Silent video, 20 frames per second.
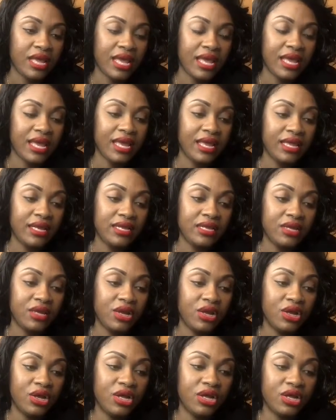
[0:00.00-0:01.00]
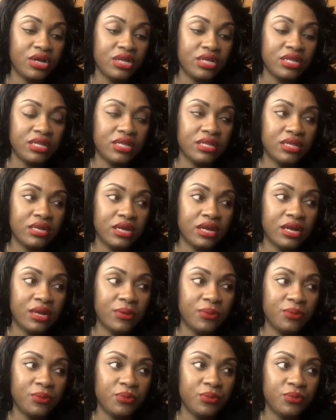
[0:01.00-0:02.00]
And
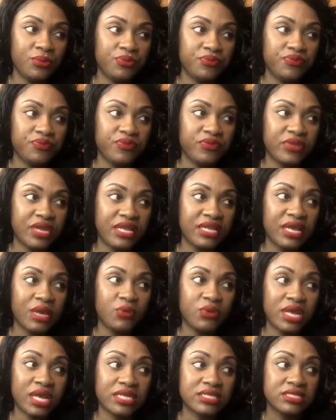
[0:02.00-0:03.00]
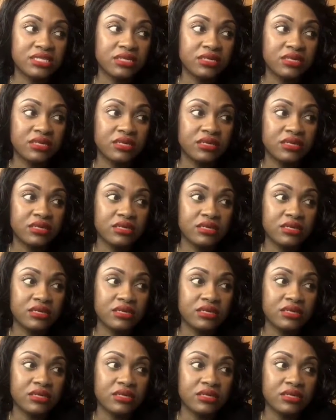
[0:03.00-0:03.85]
that night we had to